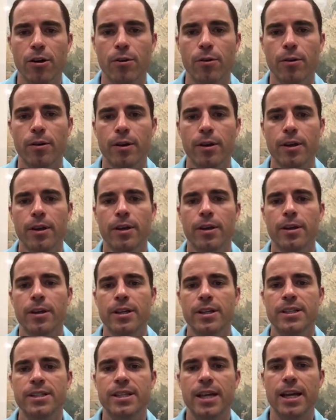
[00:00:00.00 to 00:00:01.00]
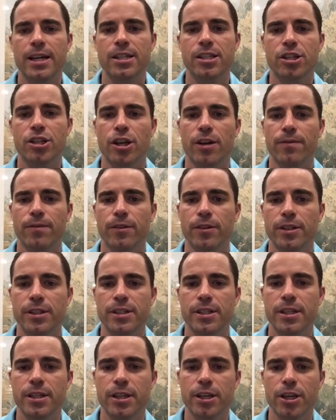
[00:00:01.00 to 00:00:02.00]
oh, status shuffle,
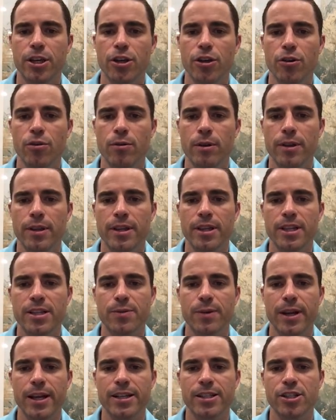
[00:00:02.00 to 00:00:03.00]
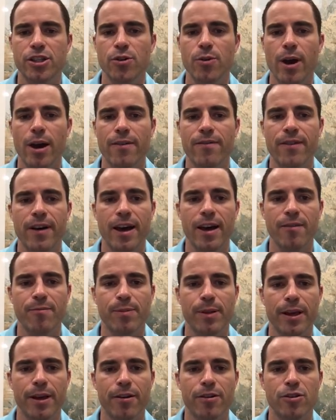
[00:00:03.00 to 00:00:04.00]
it's in the queue, and then this one has 2 out of 5
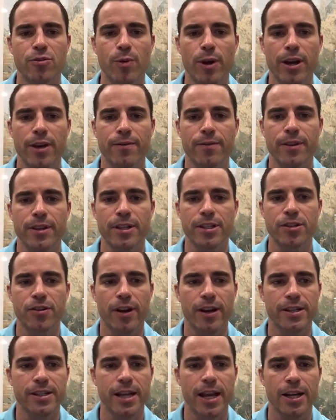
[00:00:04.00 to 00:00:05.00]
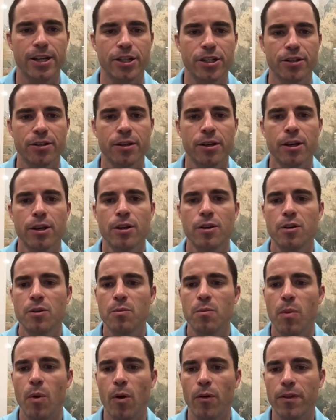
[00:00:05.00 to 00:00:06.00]
players waiting for this transaction.
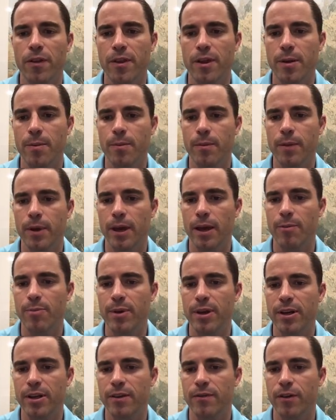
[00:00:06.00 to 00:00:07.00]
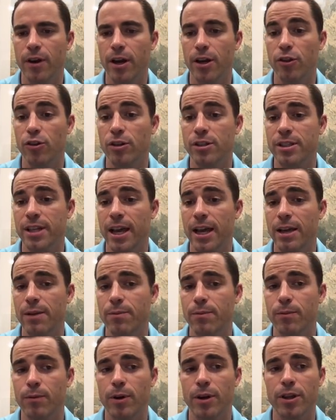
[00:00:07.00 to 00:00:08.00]
Both of them have been converted. It looks like
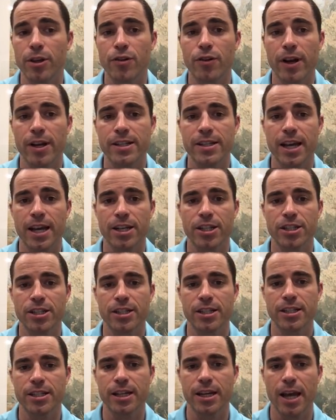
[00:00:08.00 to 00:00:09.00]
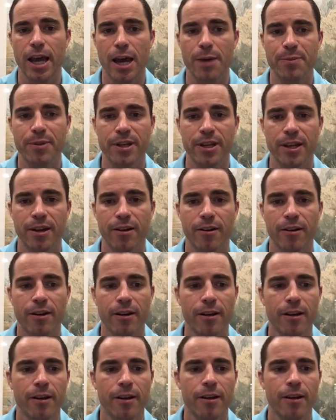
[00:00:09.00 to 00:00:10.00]
one of the transactions is gonna happen here.
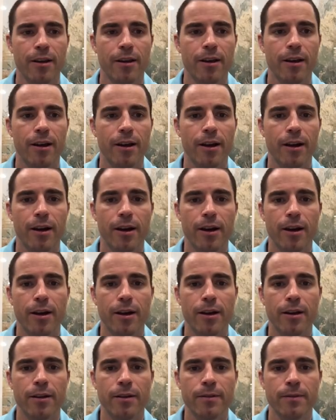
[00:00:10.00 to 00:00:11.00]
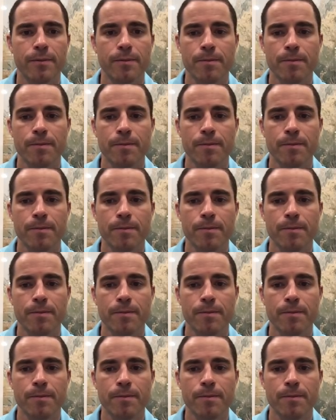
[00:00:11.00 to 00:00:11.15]
So